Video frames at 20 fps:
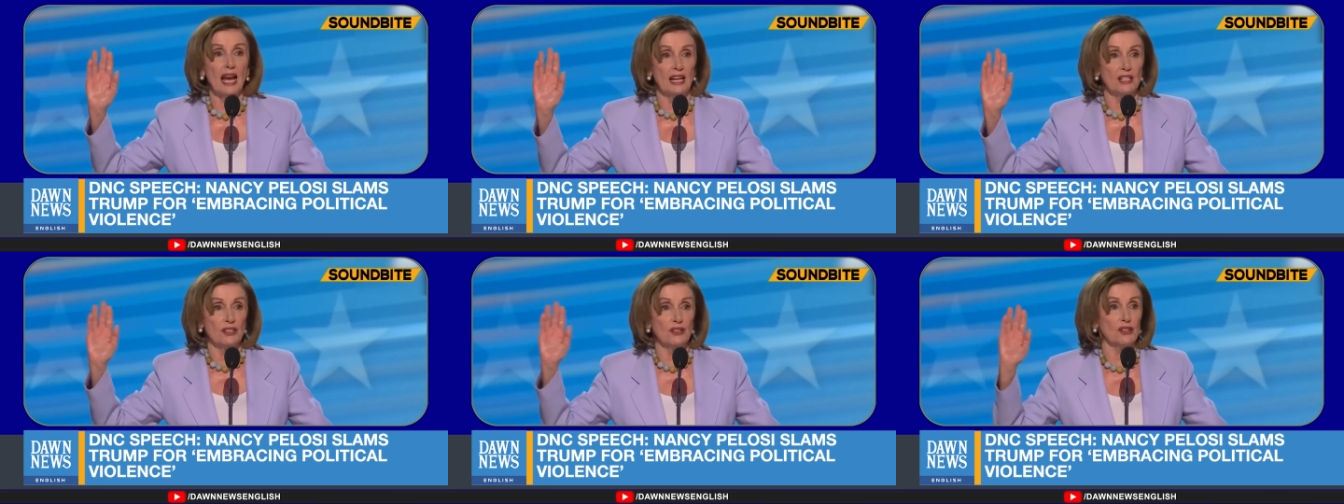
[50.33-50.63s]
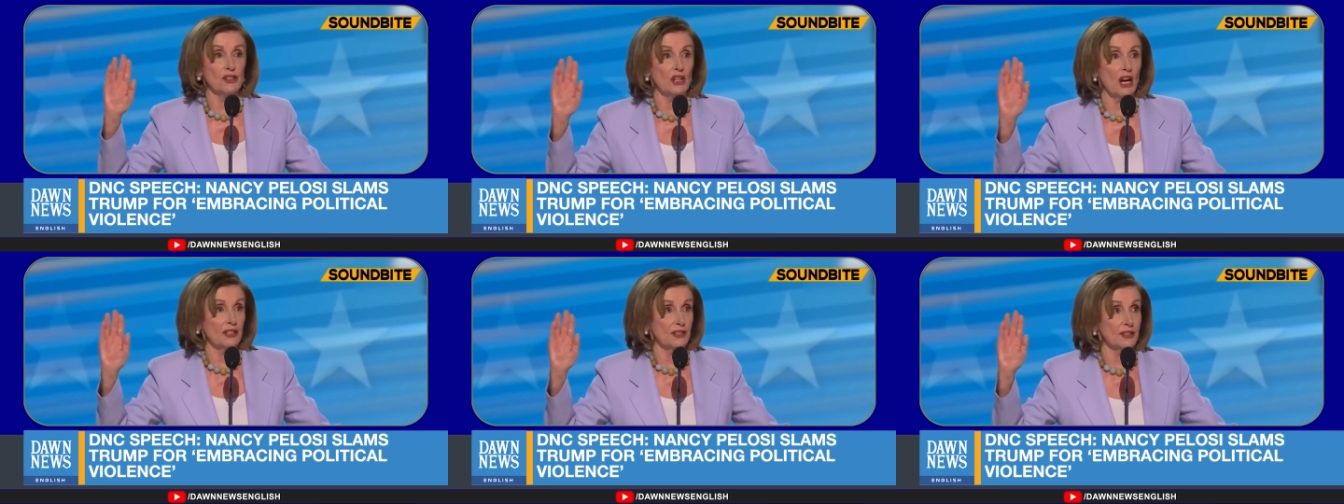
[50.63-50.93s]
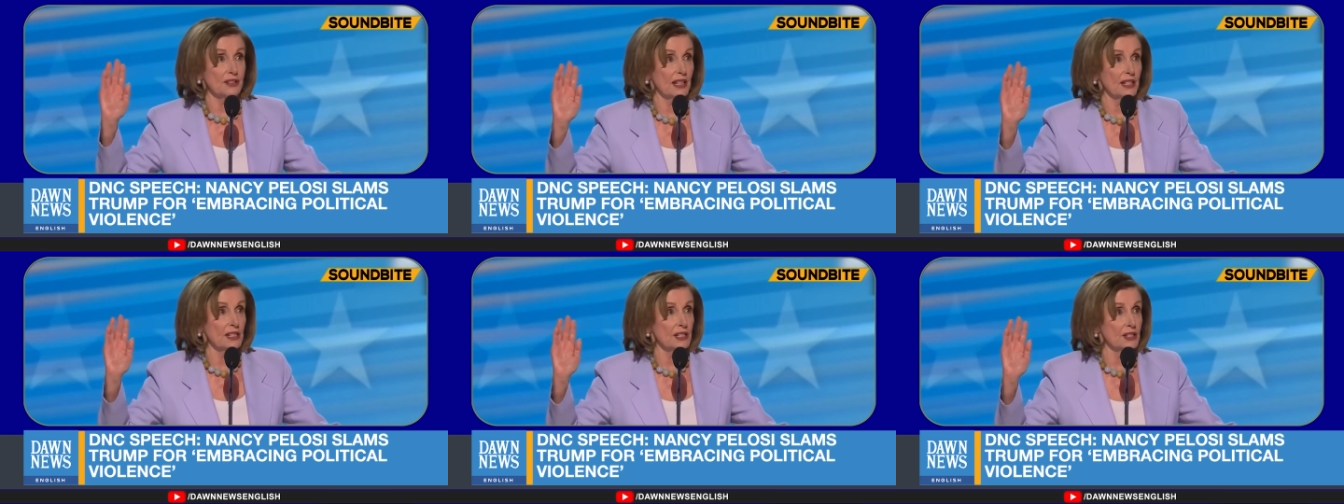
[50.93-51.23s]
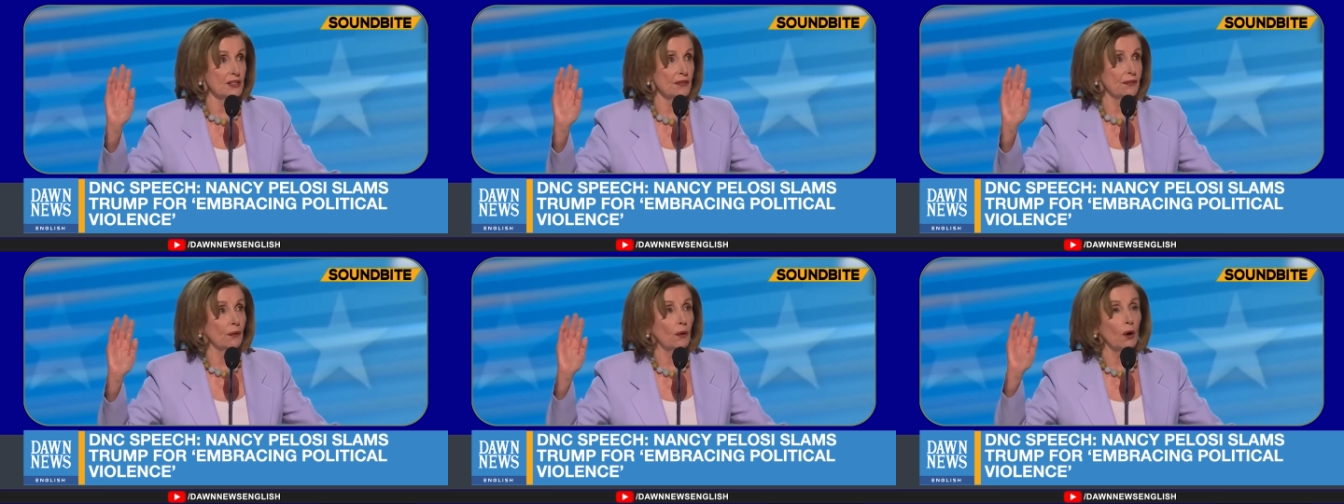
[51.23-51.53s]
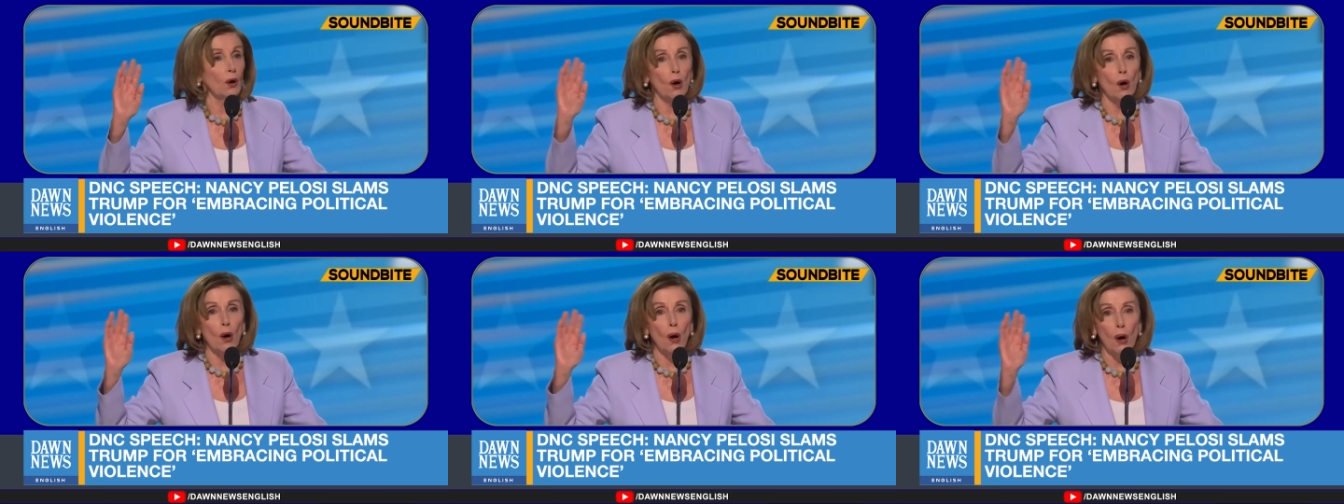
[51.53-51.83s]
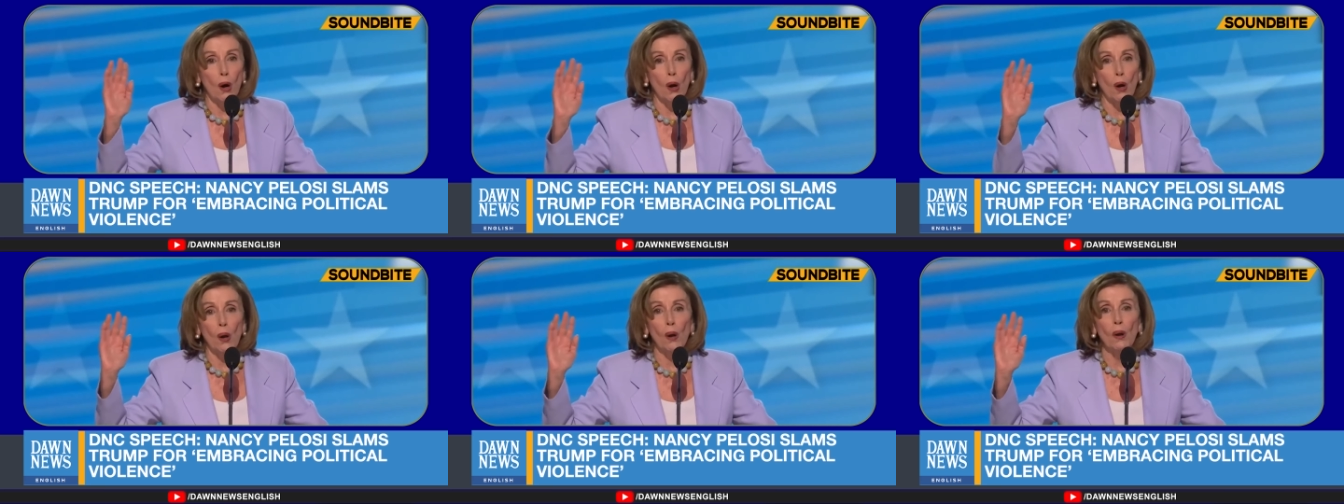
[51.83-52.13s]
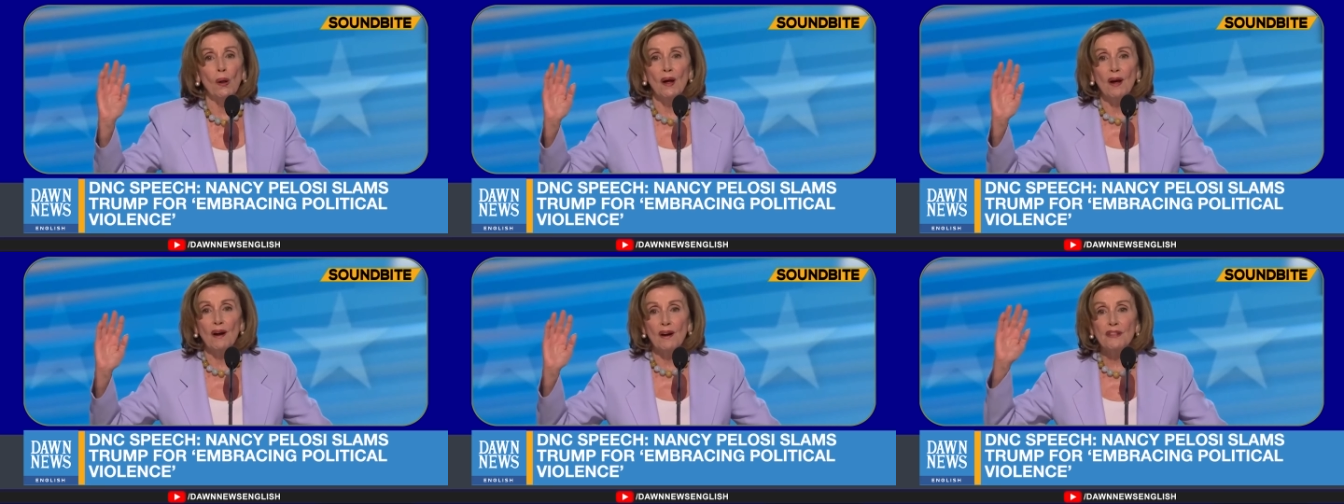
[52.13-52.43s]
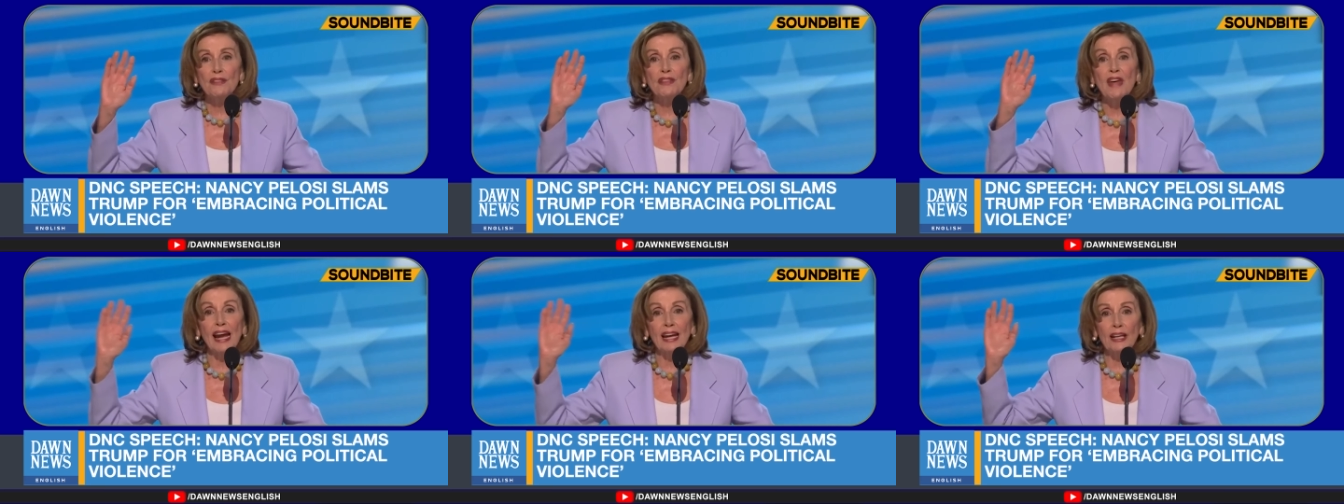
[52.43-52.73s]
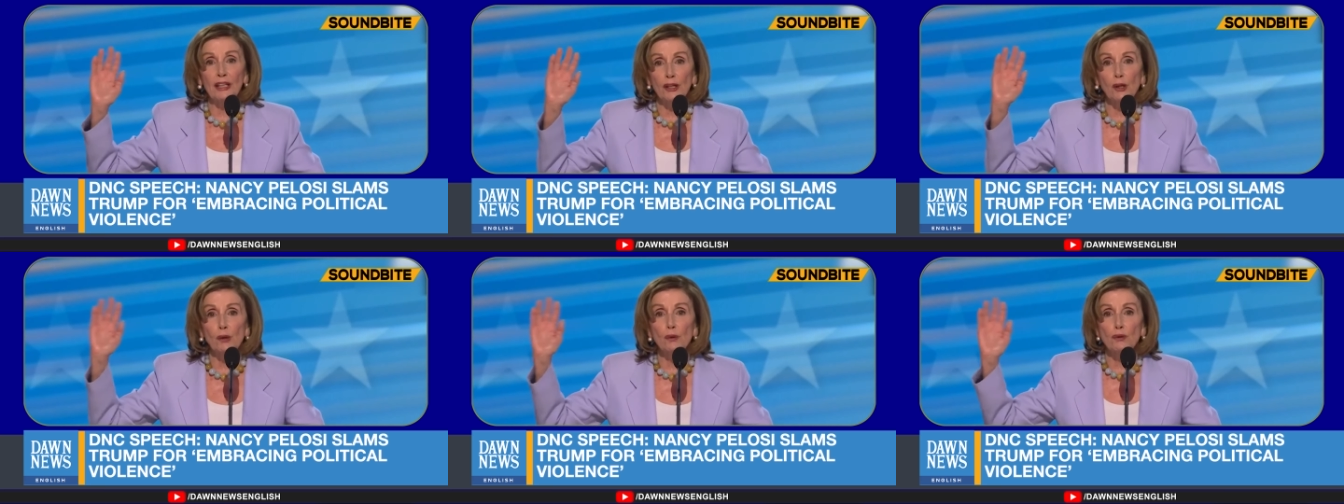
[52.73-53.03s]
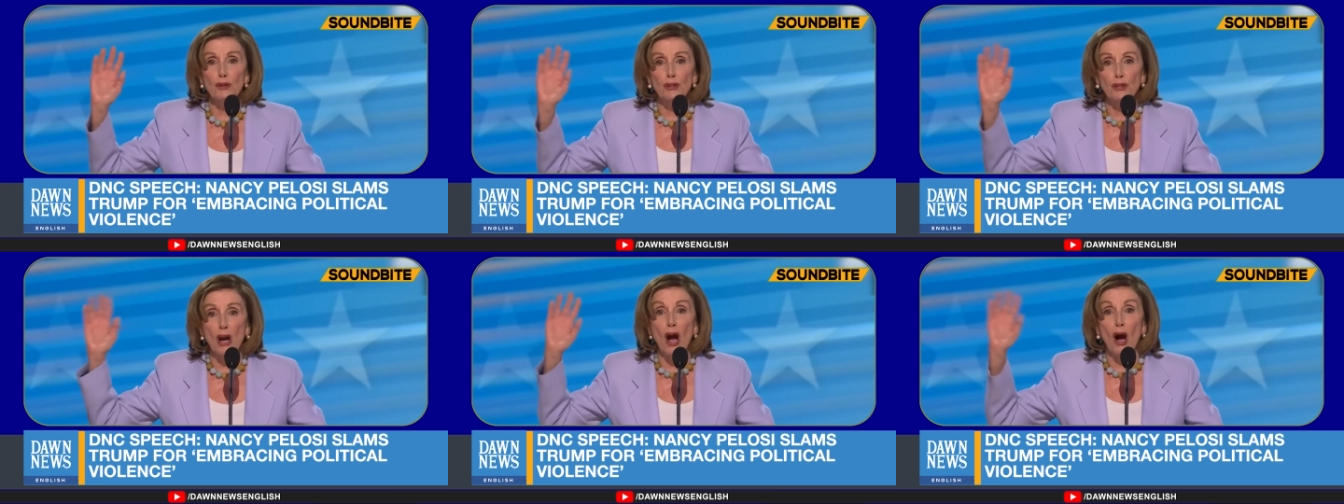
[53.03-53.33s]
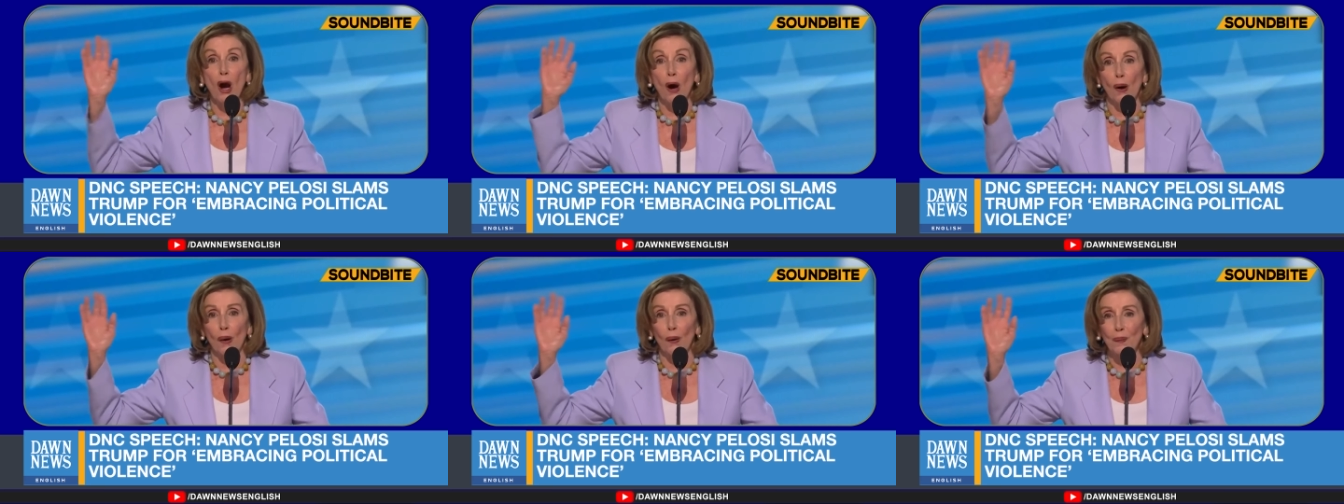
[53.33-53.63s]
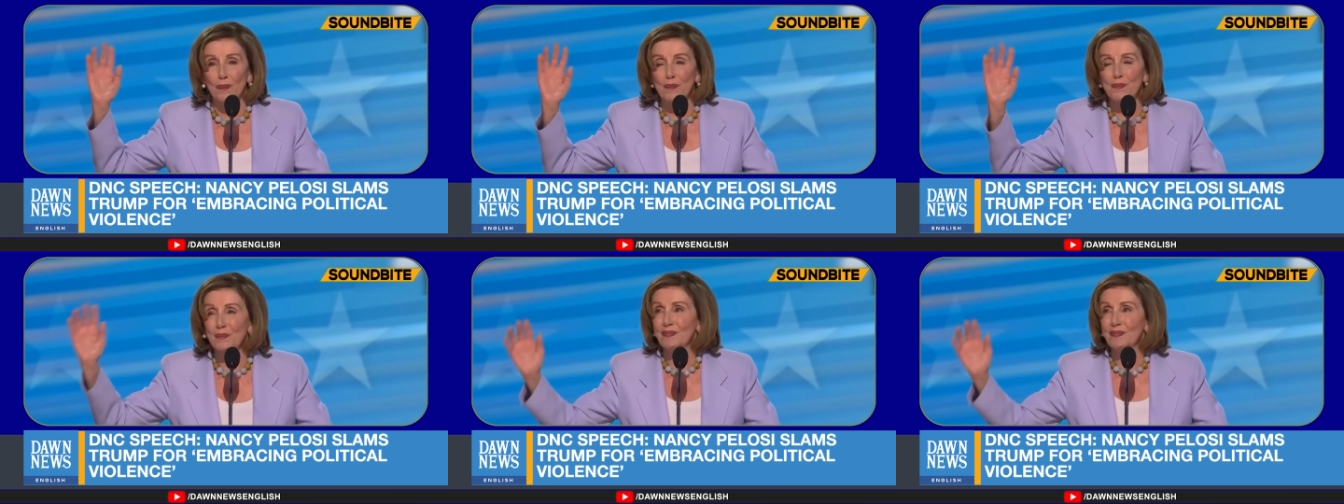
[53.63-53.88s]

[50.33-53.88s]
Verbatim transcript: and justice for all. Thank you, Joe.